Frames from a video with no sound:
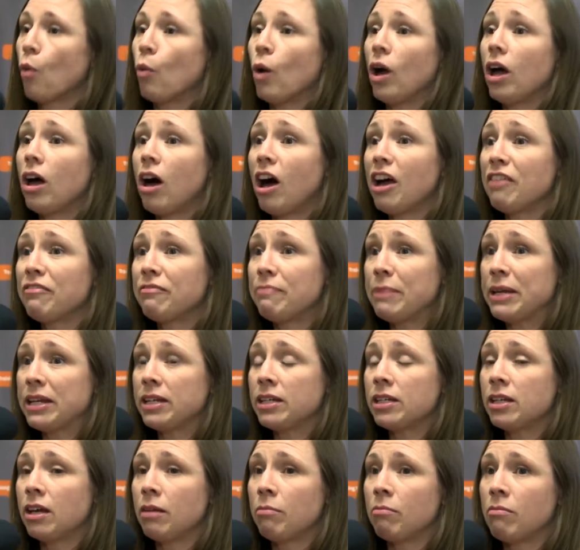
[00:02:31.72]
Well, I've
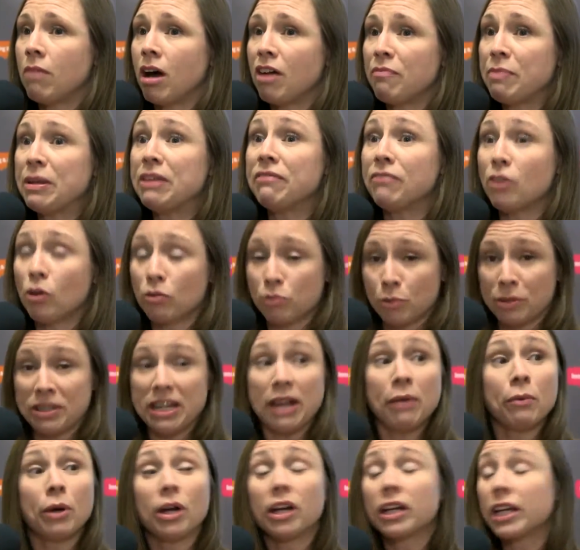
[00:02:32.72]
been involved with
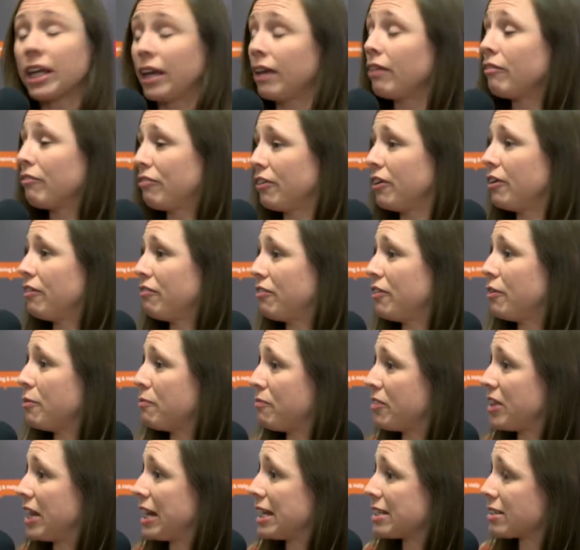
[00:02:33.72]
networking
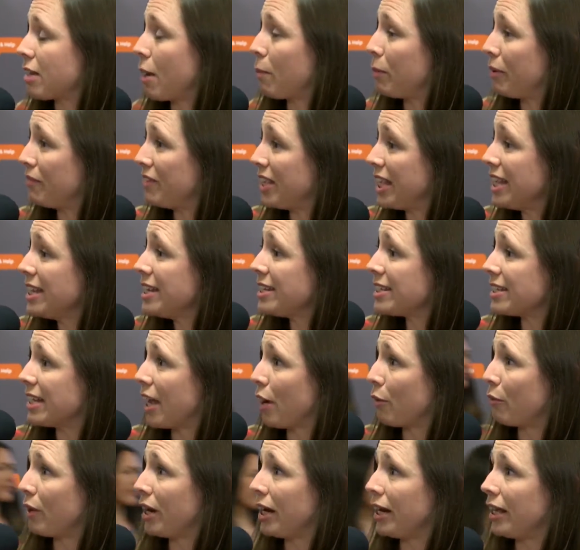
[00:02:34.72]
for the last couple of years
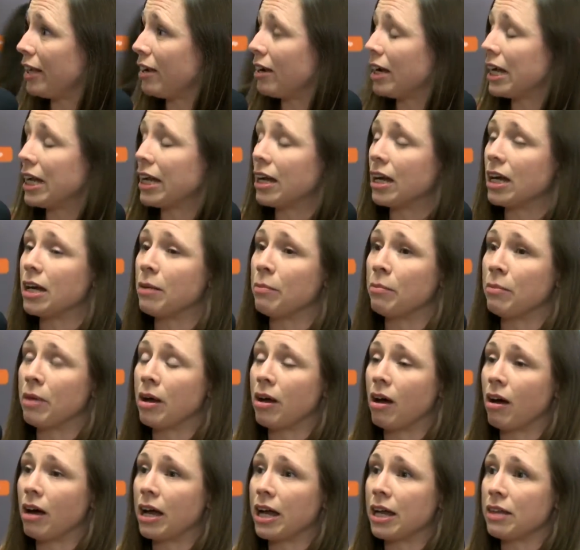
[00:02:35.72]
now. Really,
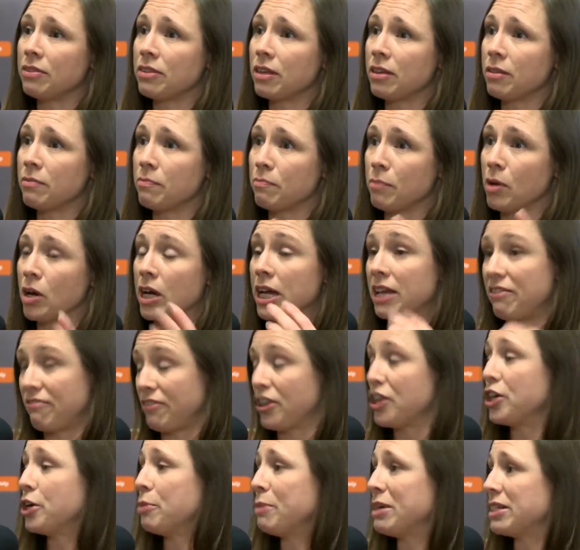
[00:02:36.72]
my
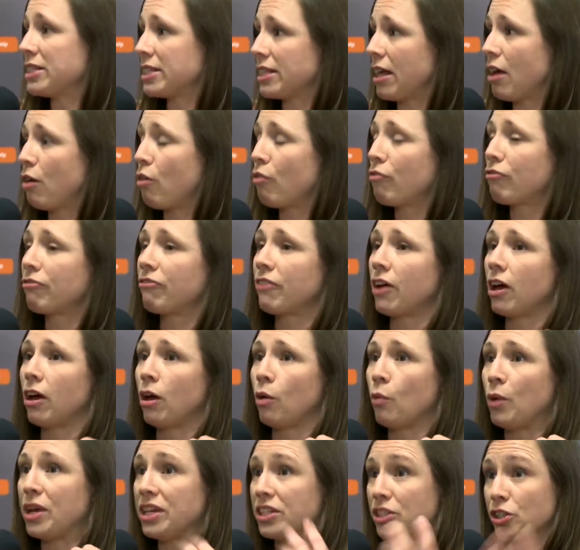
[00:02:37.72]
firm itself,
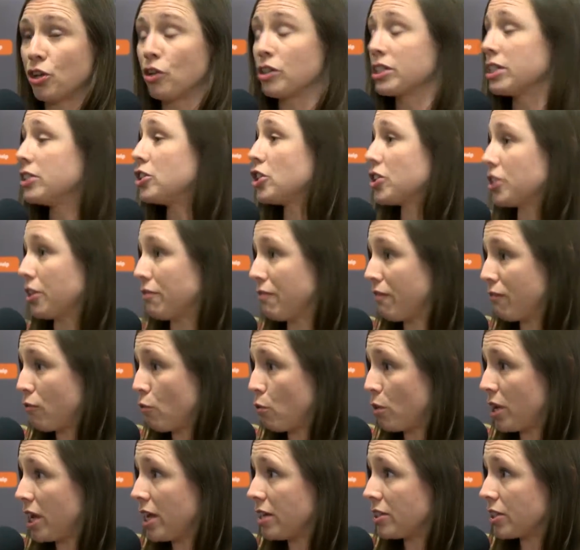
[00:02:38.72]
we started just over
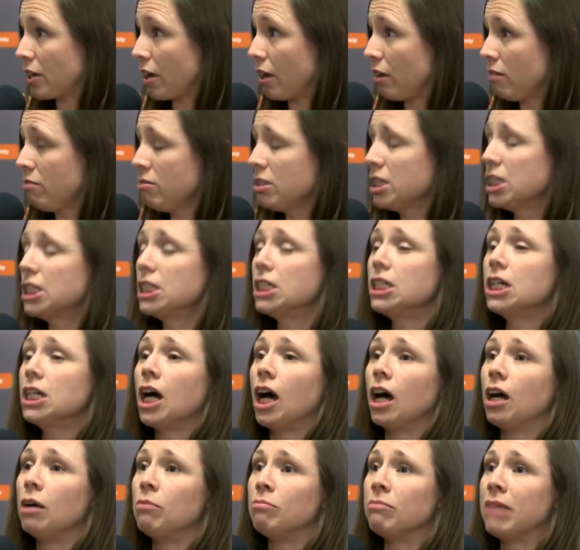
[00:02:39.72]
4 years ago.
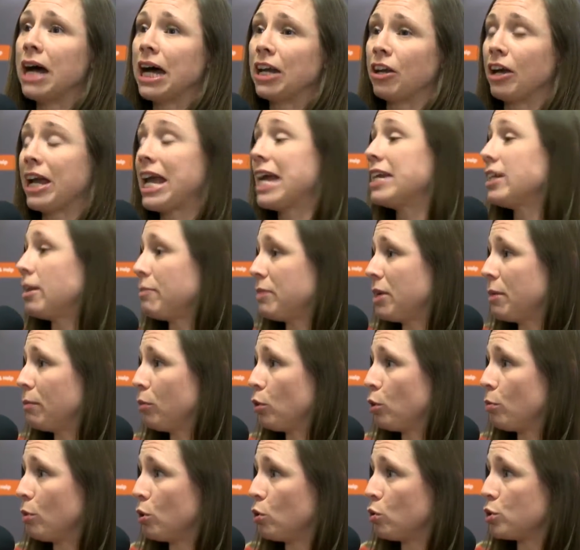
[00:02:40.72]
And I head up the
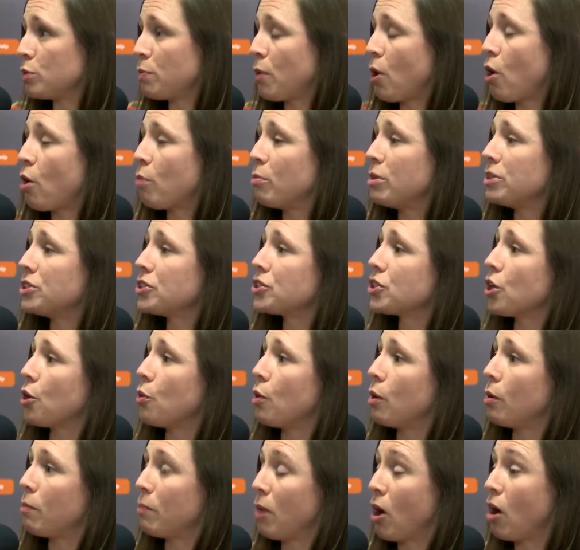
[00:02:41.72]
employment law department, so
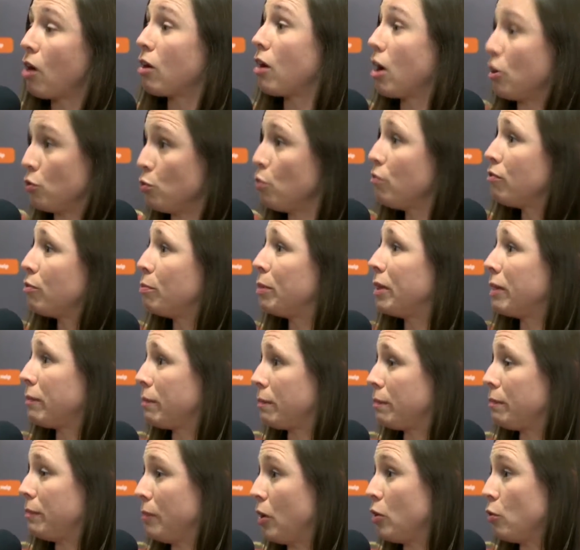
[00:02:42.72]
an
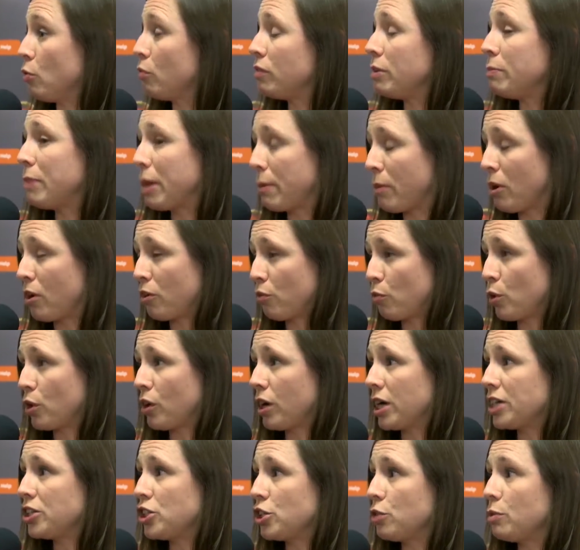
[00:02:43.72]
awfully big part of what
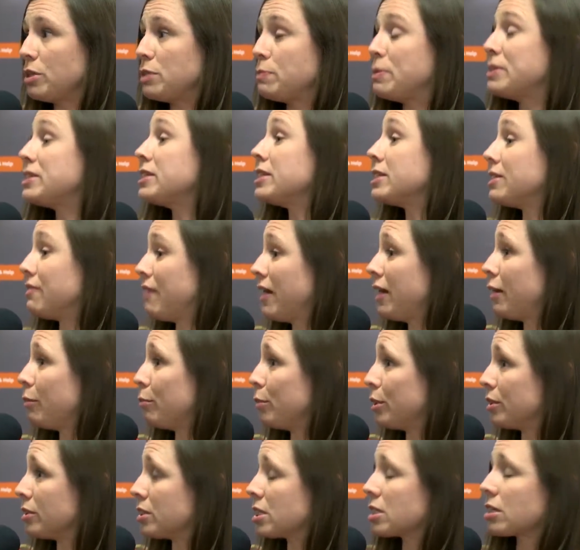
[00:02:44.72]
I do is business
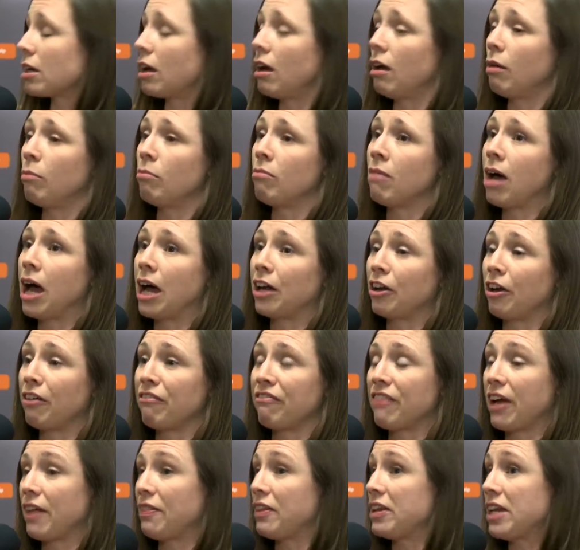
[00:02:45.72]
development. And I
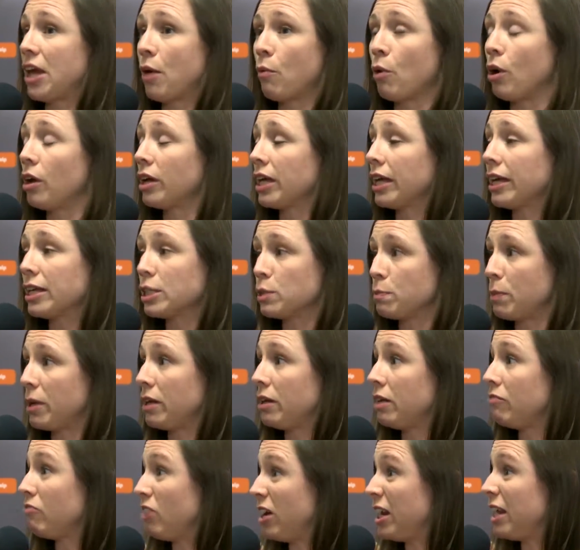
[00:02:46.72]
found that networking has
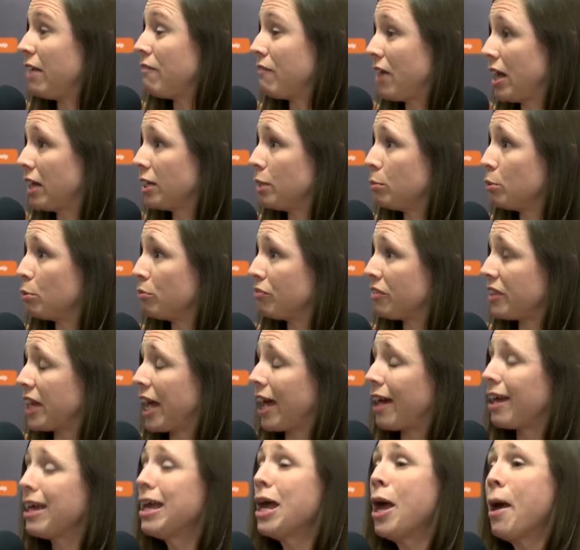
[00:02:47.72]
been really invaluable for
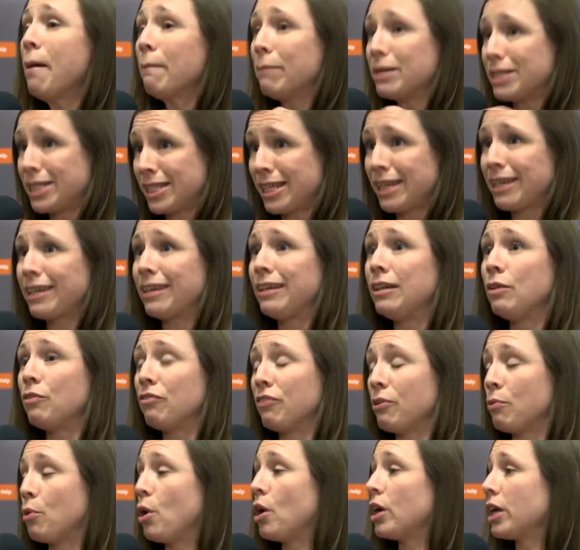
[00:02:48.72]
that, particularly
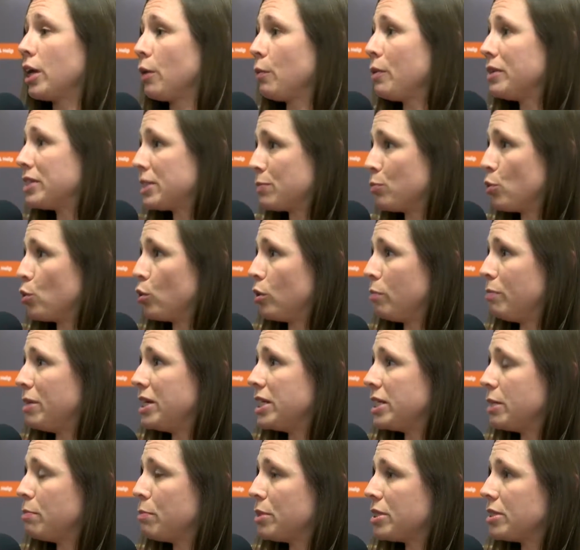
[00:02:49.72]
for working with small and
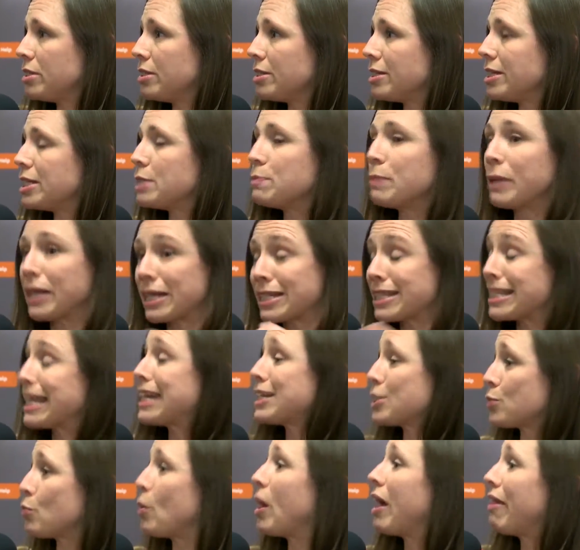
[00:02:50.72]
medium businesses, because
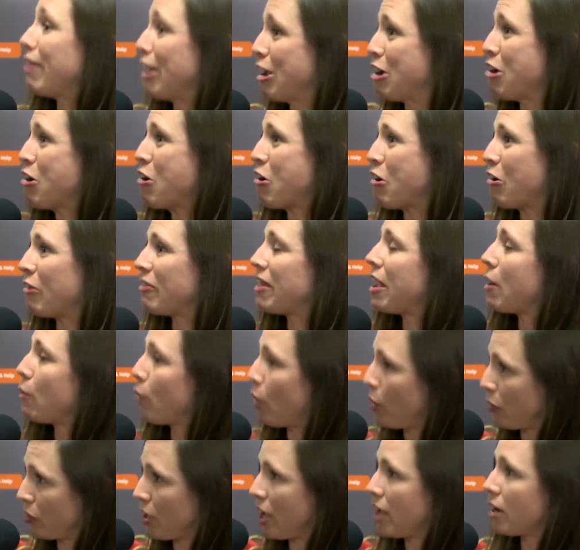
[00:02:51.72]
that's where they are.
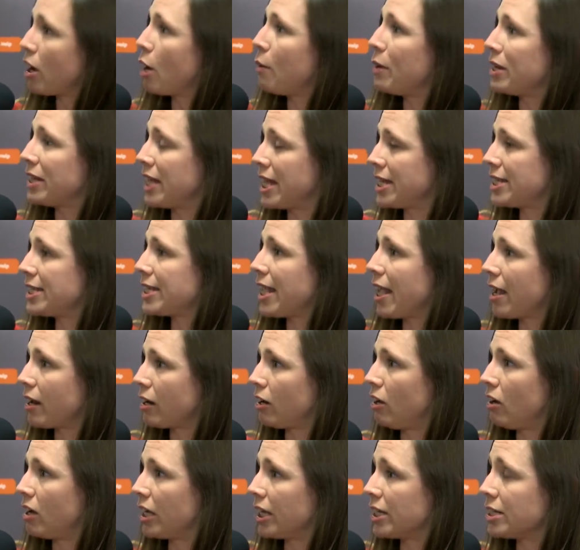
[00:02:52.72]
They're going there to get
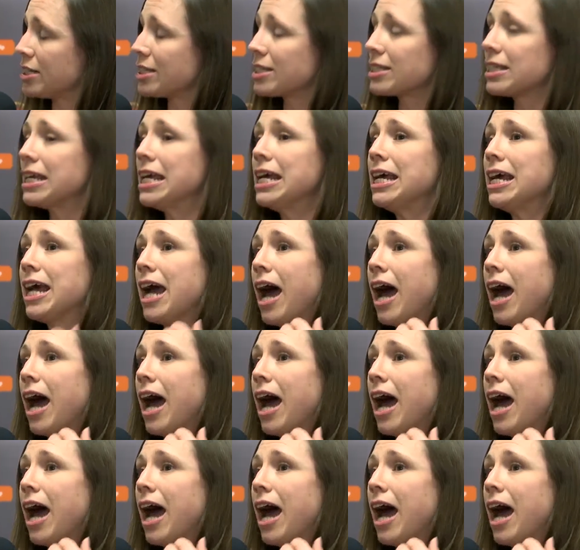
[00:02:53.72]
clients,